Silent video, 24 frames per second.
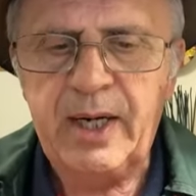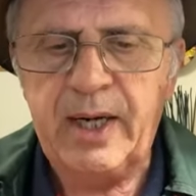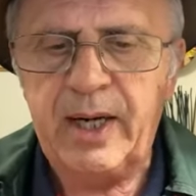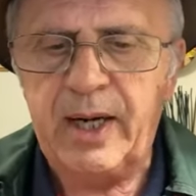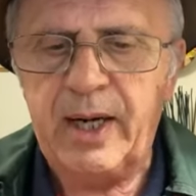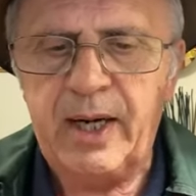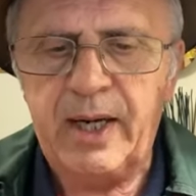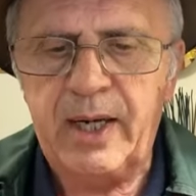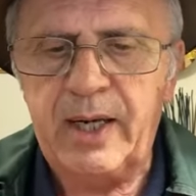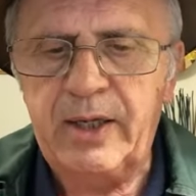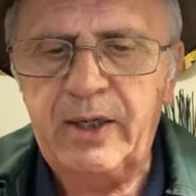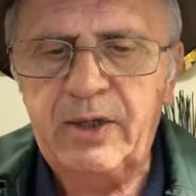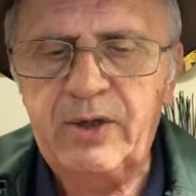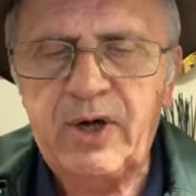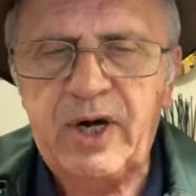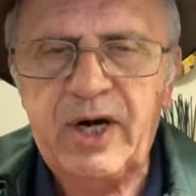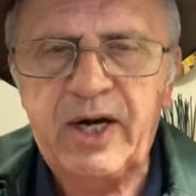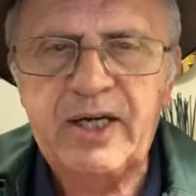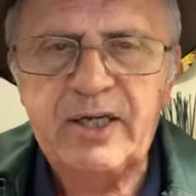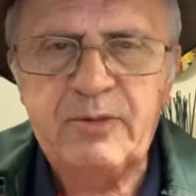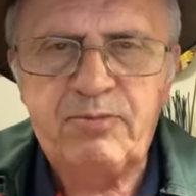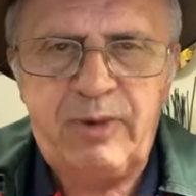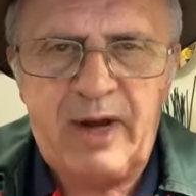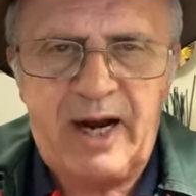Uh, you've got to
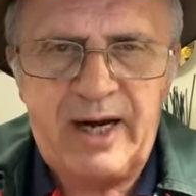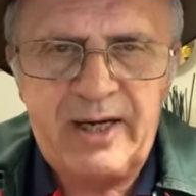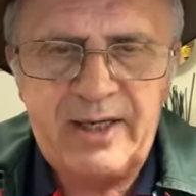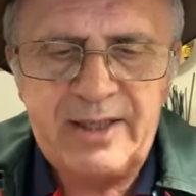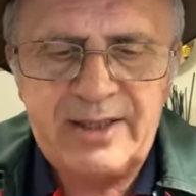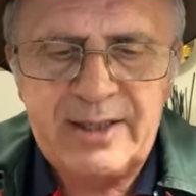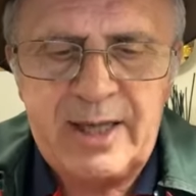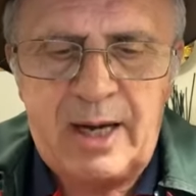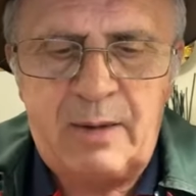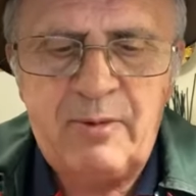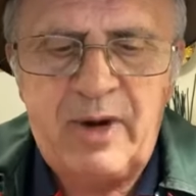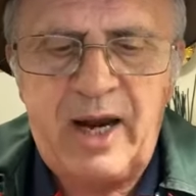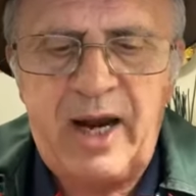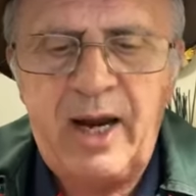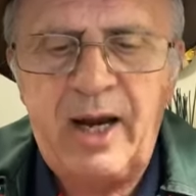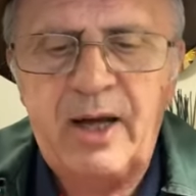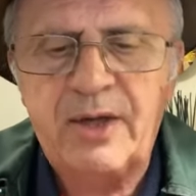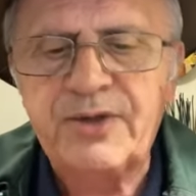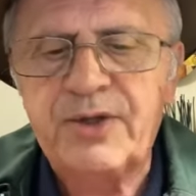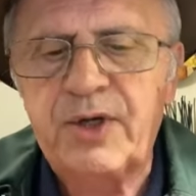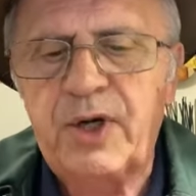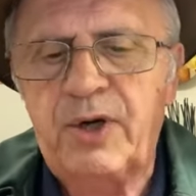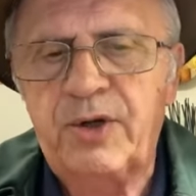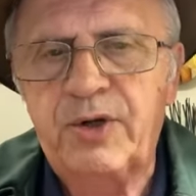explain it somehow,
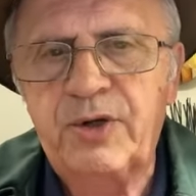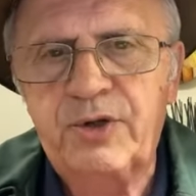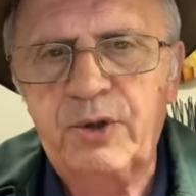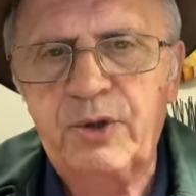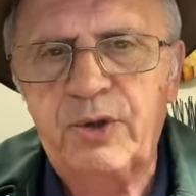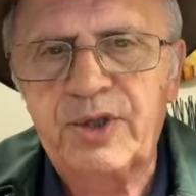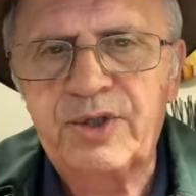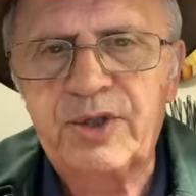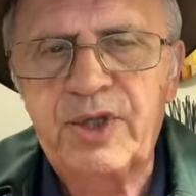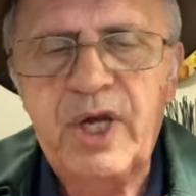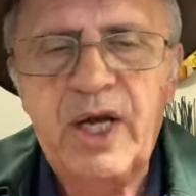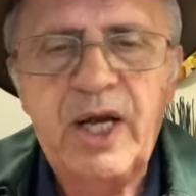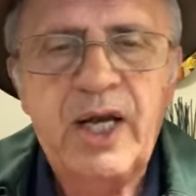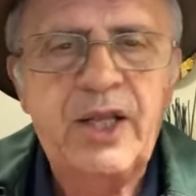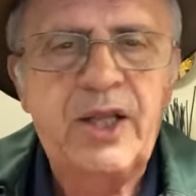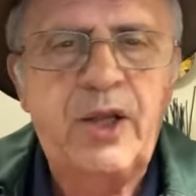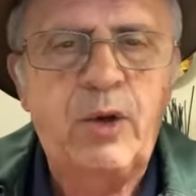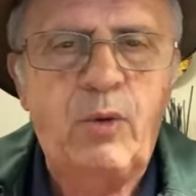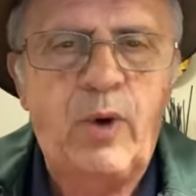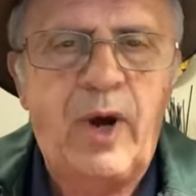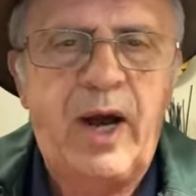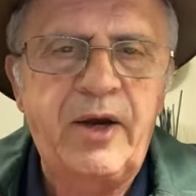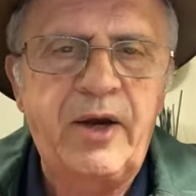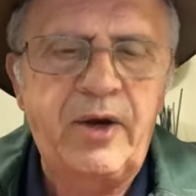so you do it
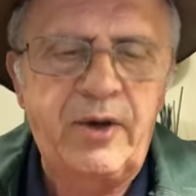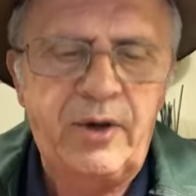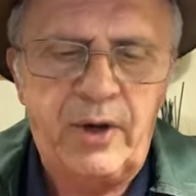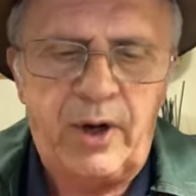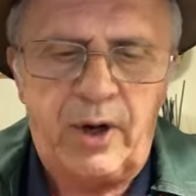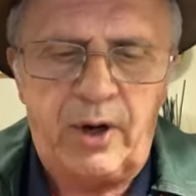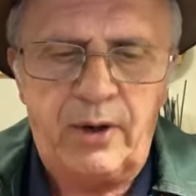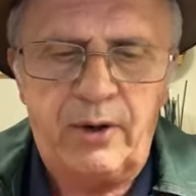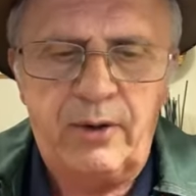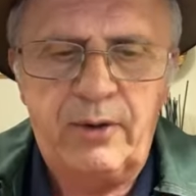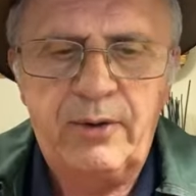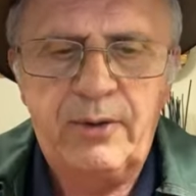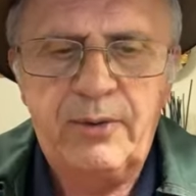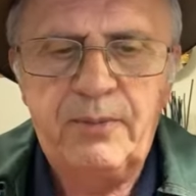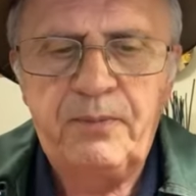the you know.